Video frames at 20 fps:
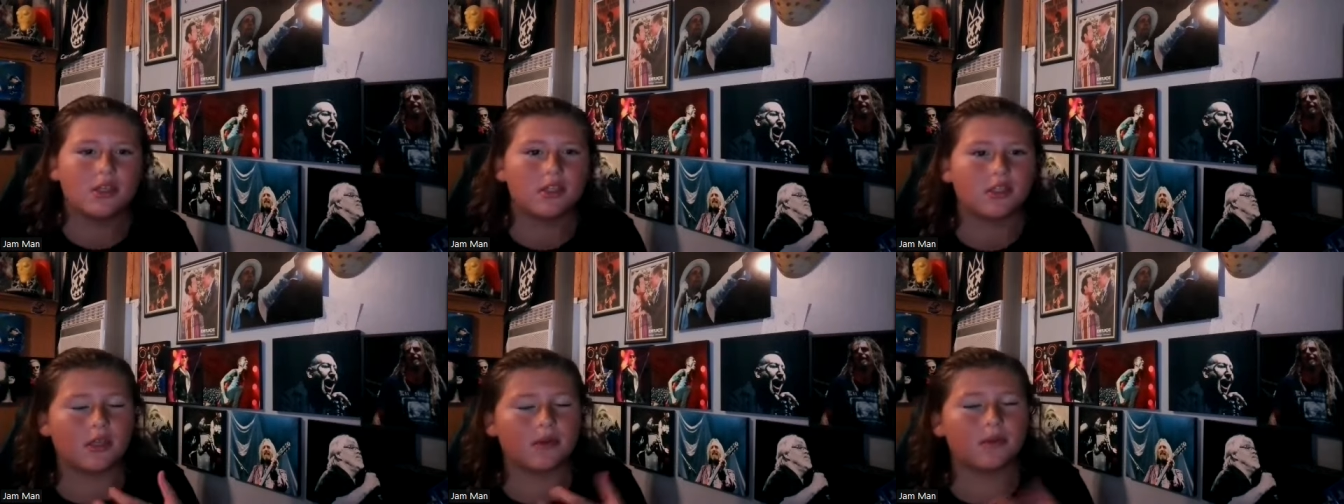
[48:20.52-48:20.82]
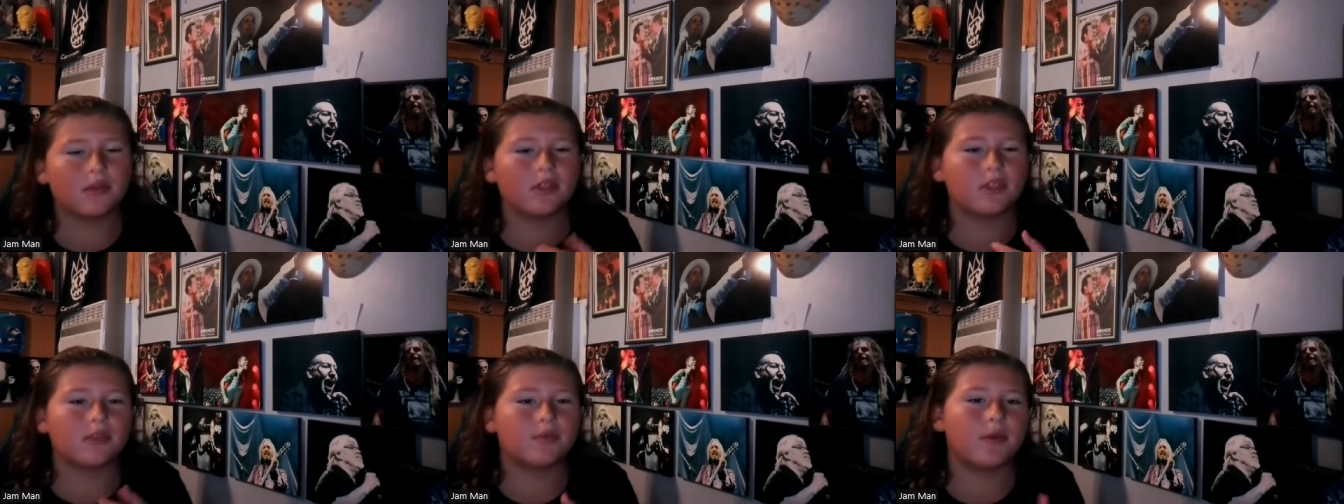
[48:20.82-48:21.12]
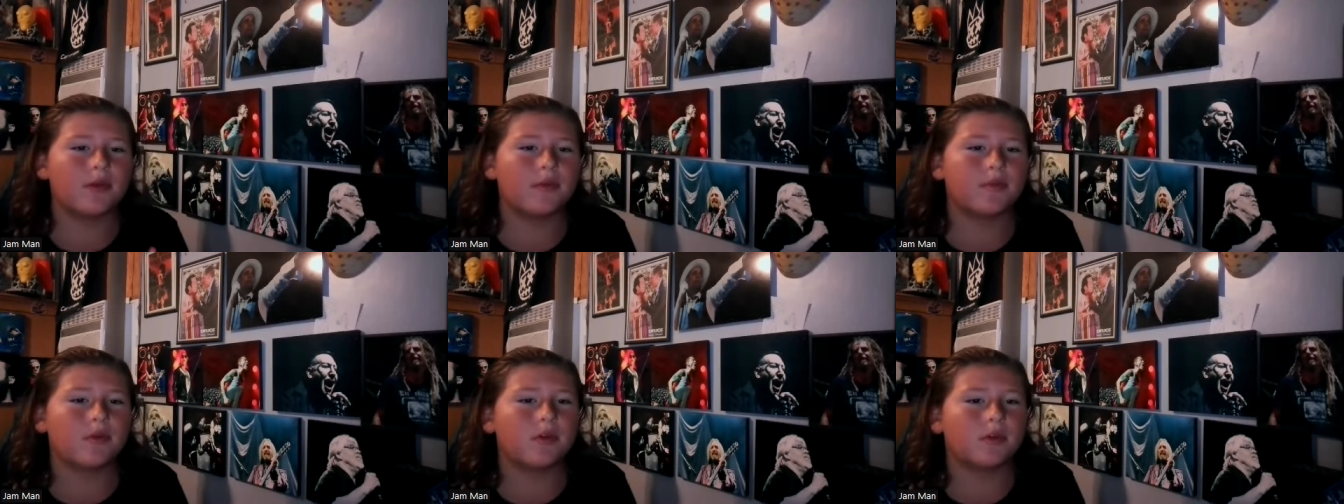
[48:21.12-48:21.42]
some of these
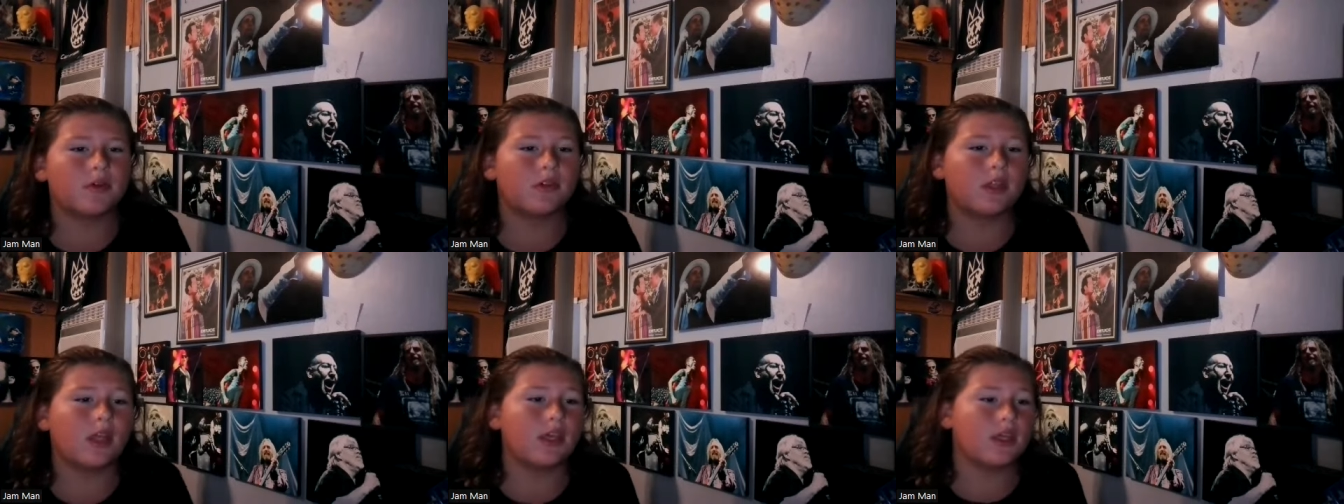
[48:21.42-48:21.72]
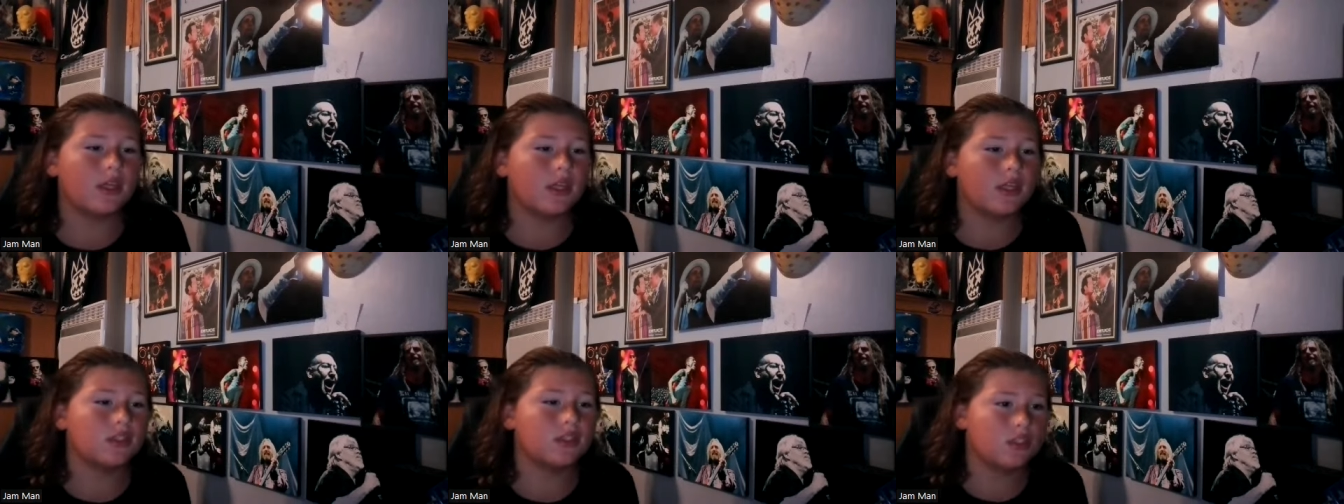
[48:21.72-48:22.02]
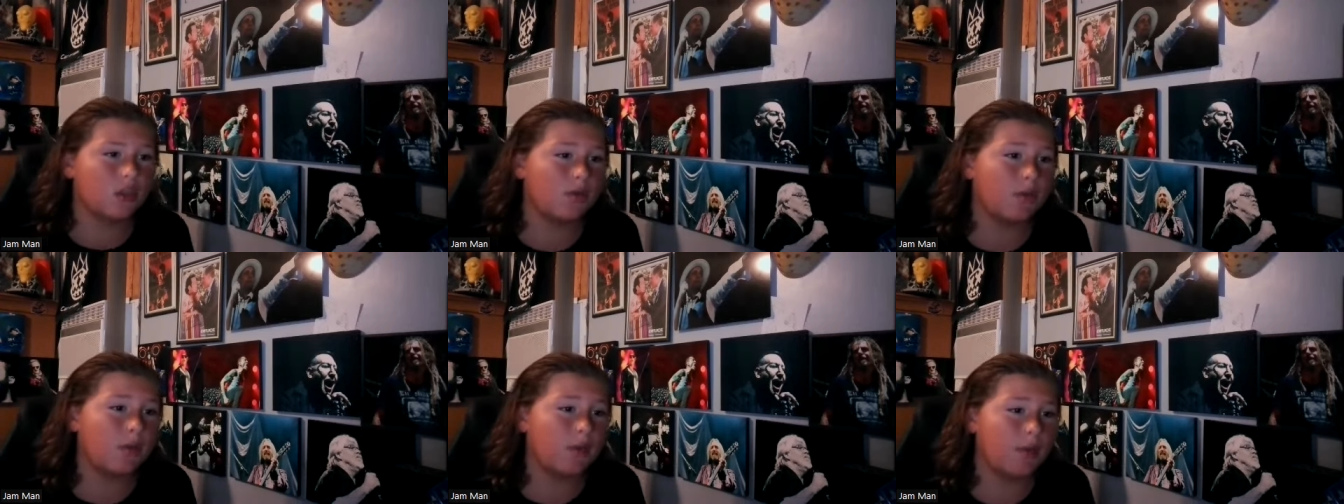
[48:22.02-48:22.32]
people they get
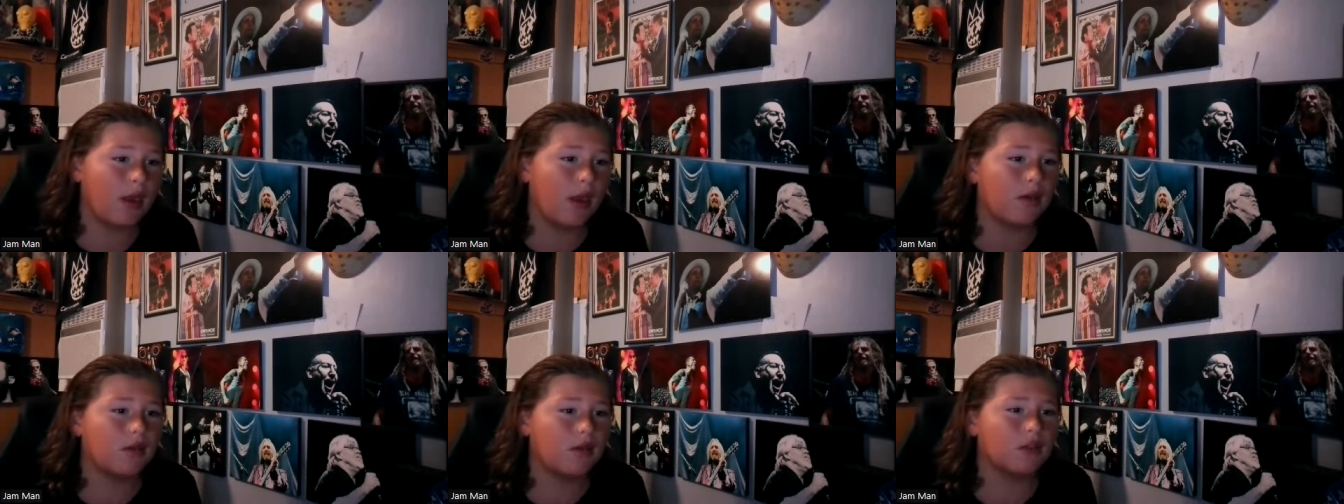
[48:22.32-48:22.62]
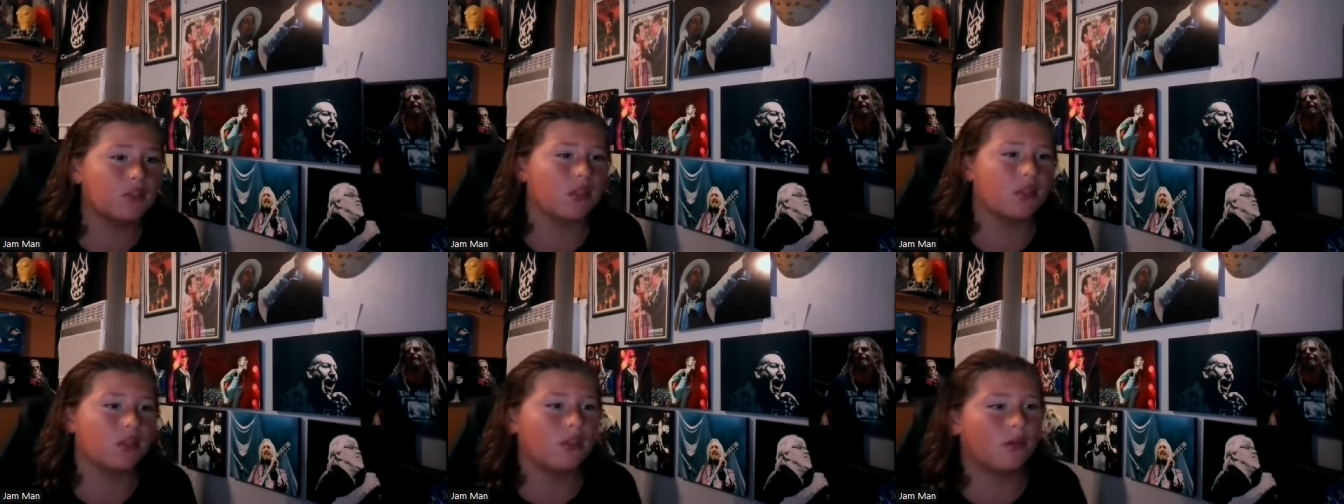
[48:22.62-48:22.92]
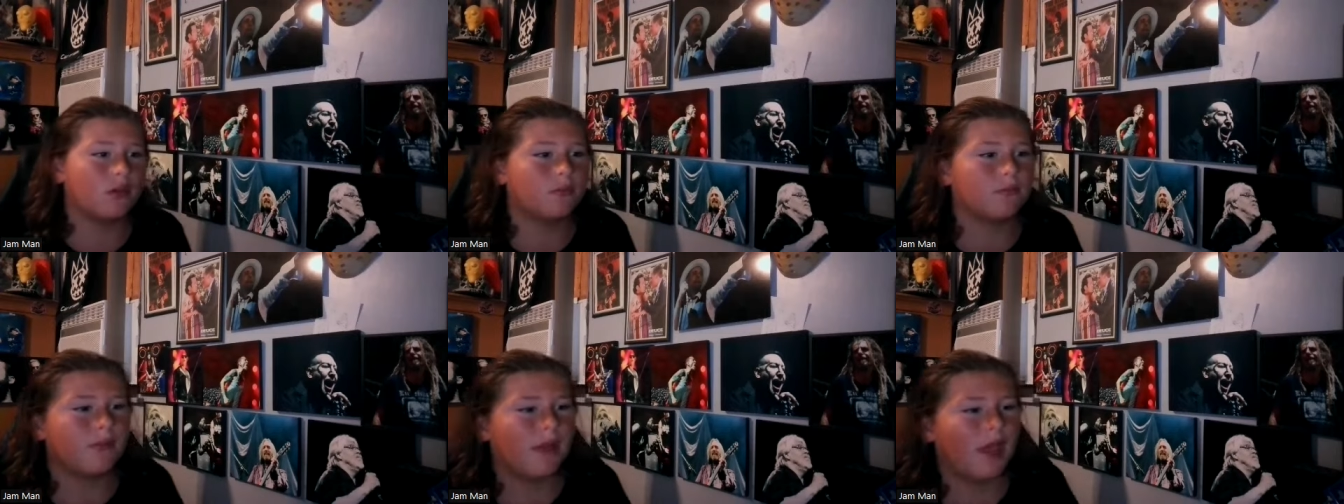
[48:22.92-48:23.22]
superpowers and
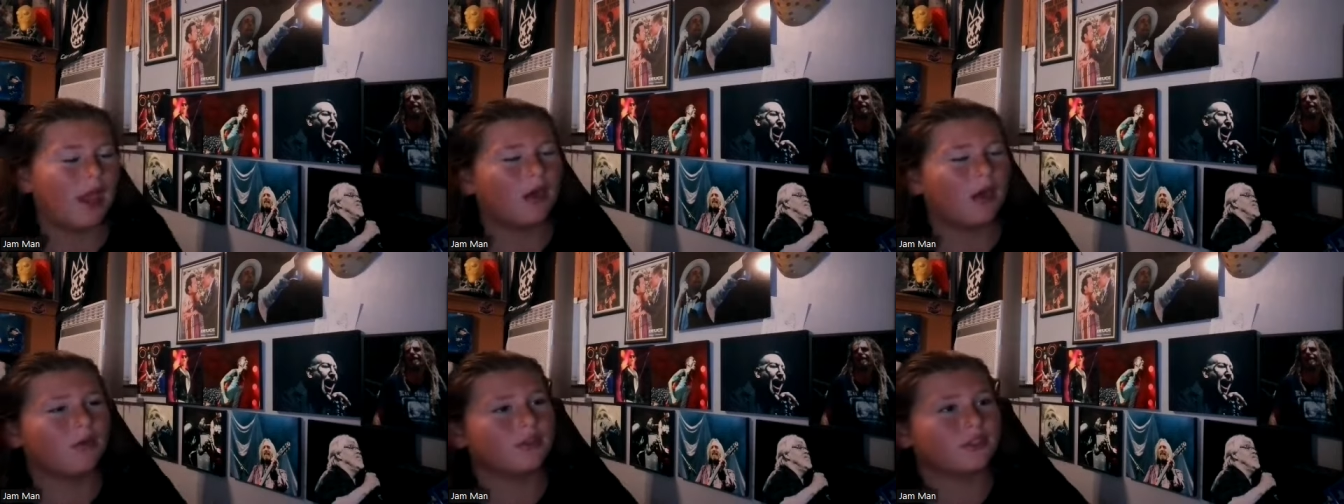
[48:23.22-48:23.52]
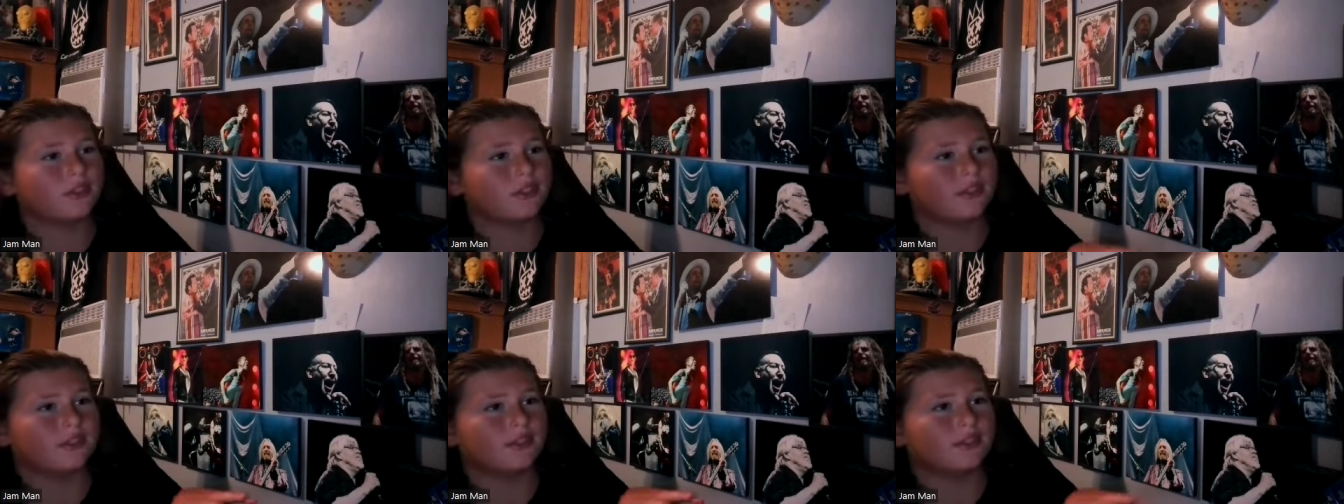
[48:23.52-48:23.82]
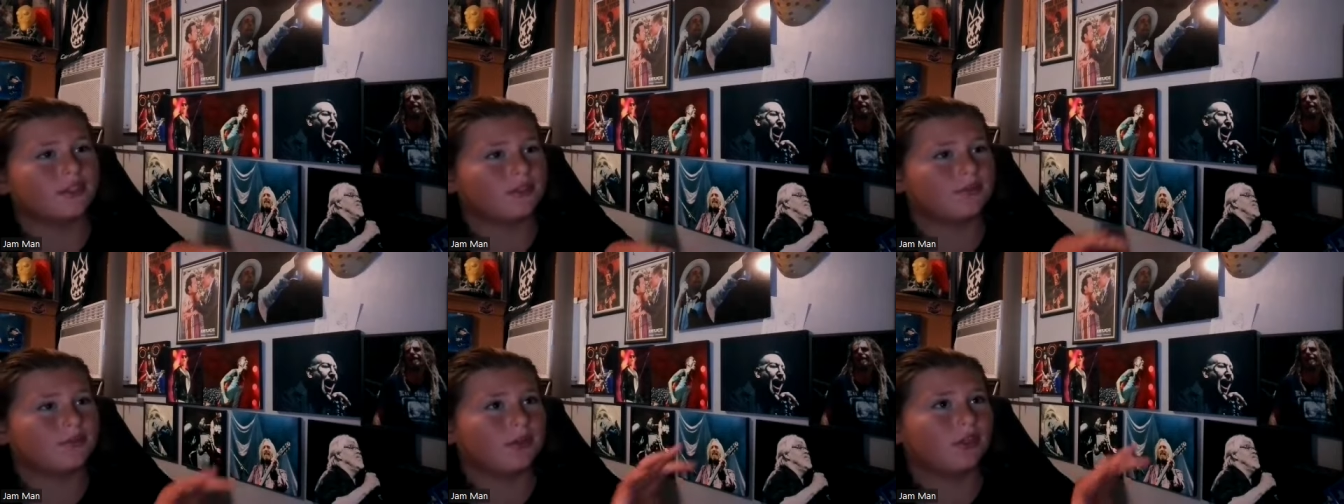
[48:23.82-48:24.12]
their powers can
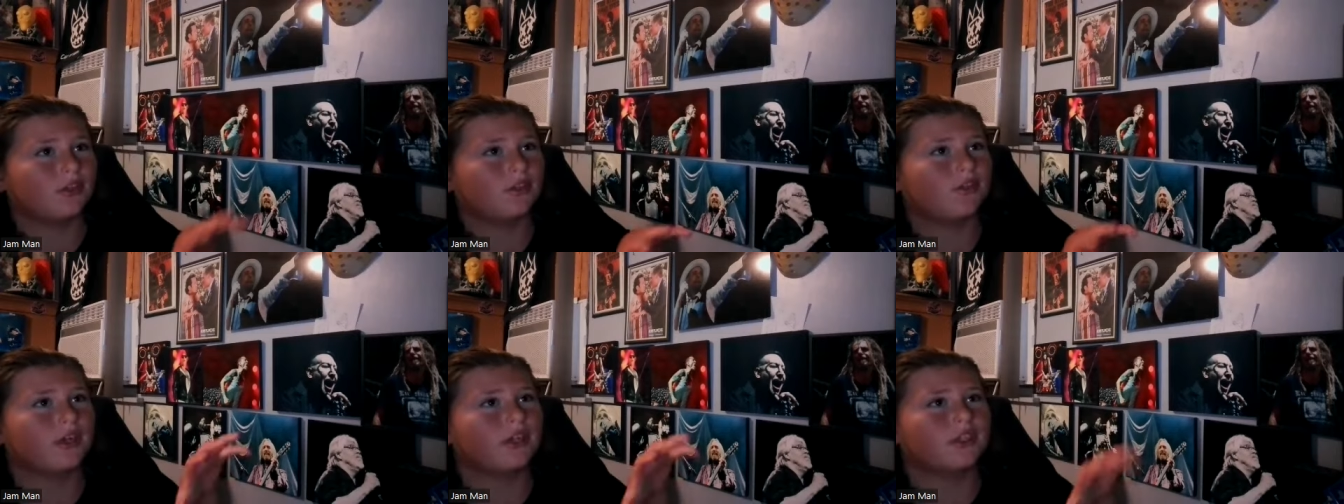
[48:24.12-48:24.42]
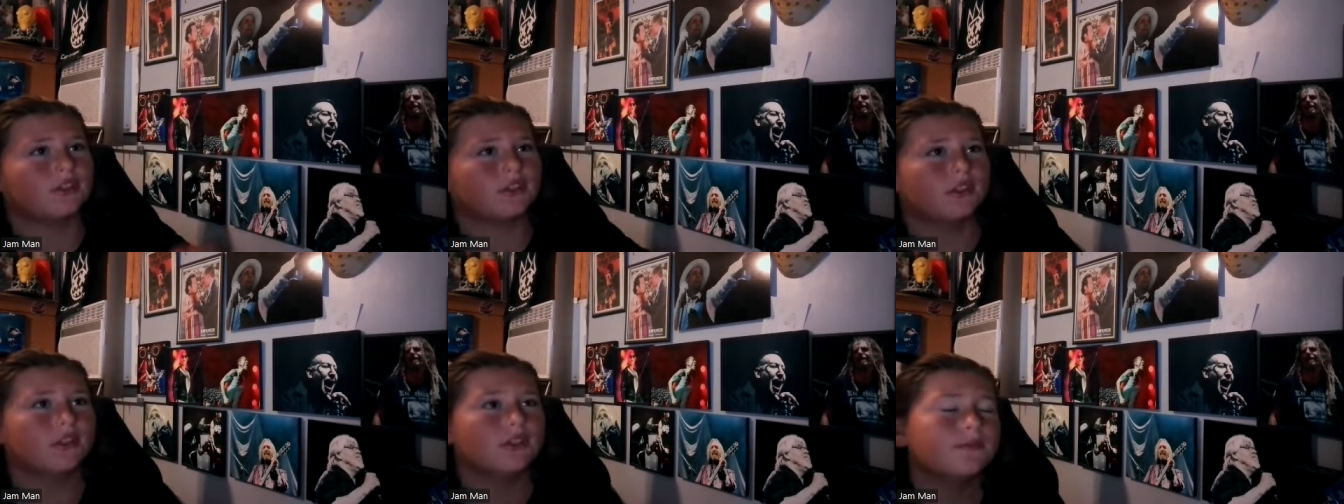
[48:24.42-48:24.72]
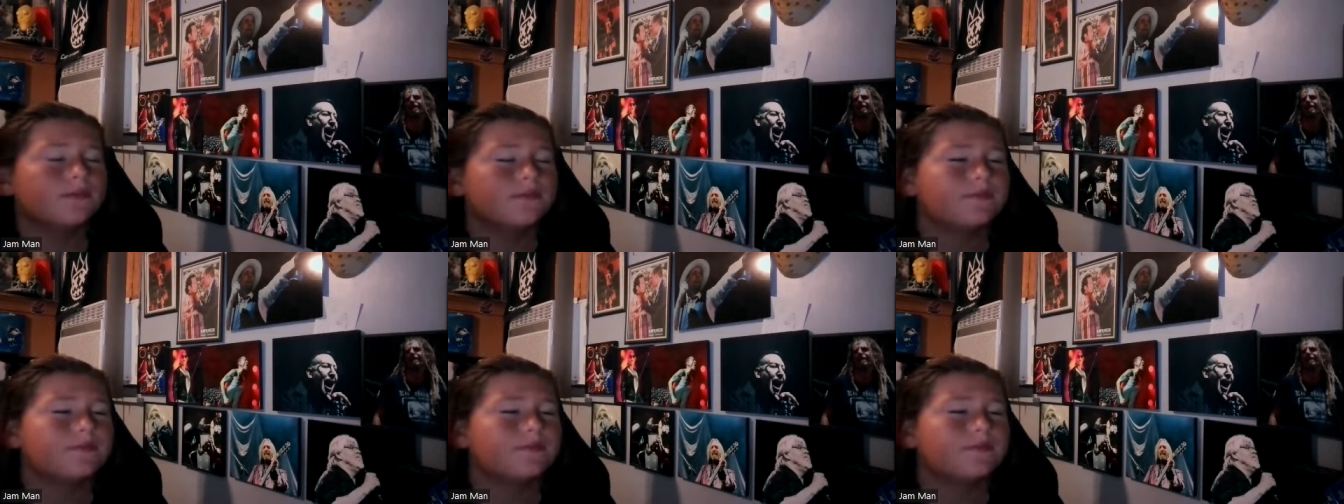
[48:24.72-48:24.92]
just be crazy.